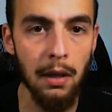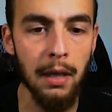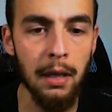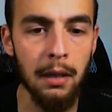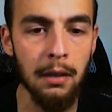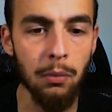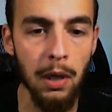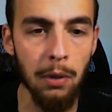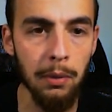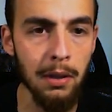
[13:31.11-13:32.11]
And
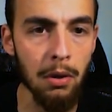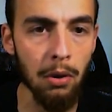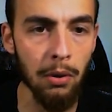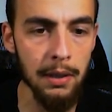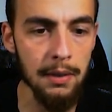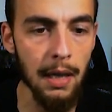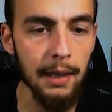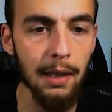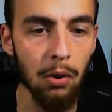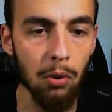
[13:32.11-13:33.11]
we will go
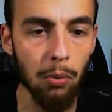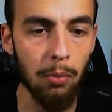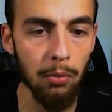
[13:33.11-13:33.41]
inside our